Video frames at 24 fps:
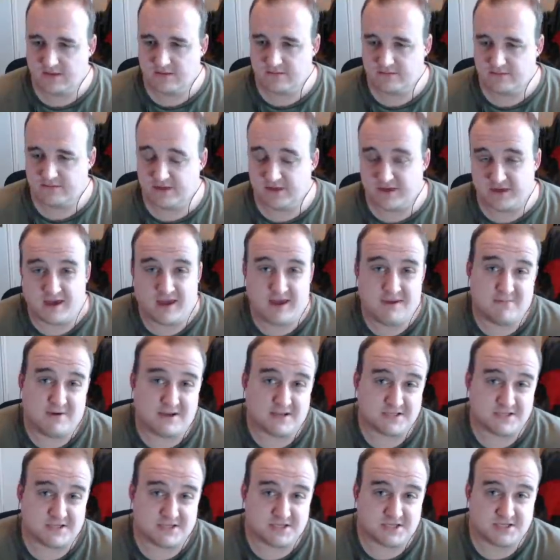The game
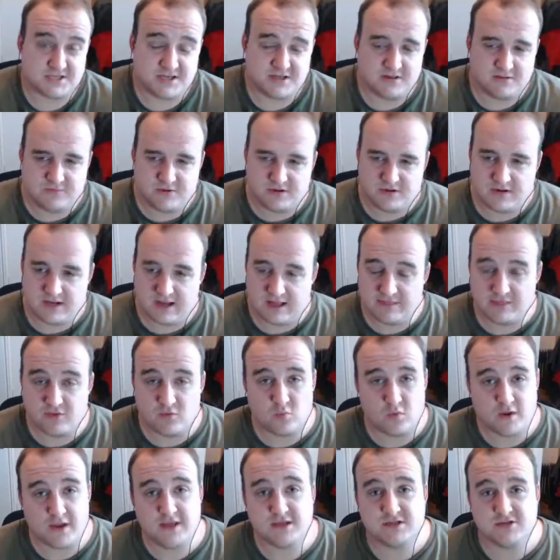has concealment, and the
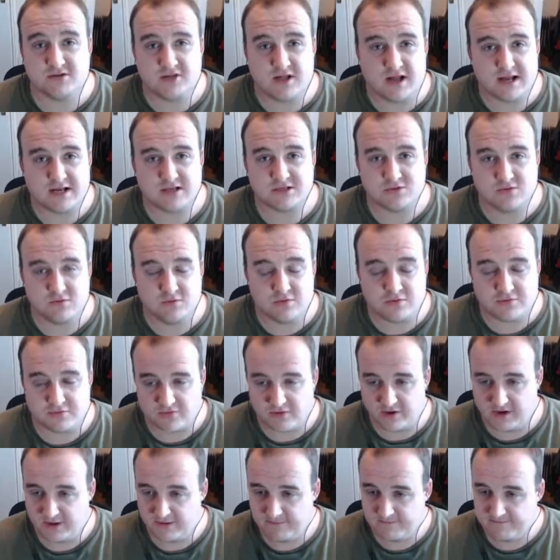Wiesel has all
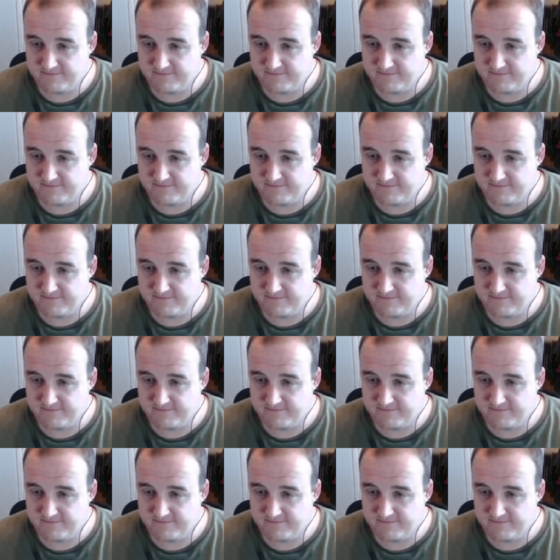three.